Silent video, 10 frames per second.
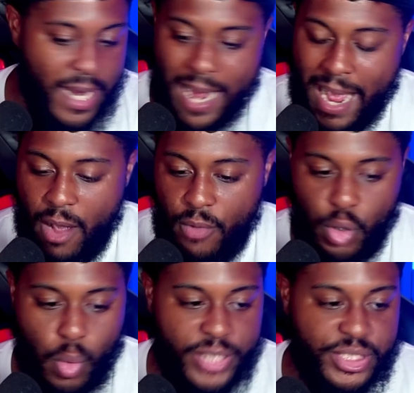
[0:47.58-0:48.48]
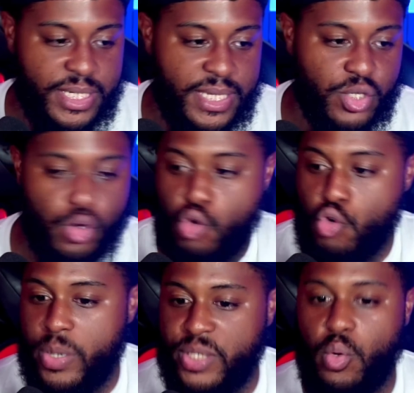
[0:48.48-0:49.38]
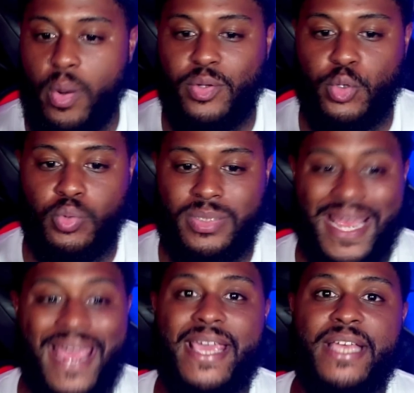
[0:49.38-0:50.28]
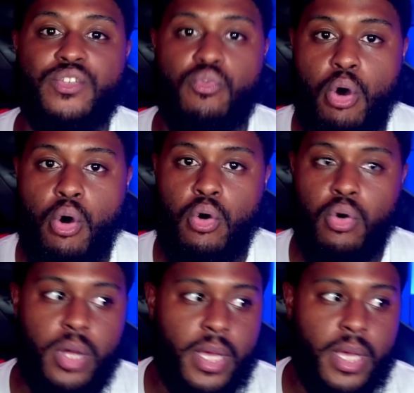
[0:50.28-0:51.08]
now the question is, who is going to take his role?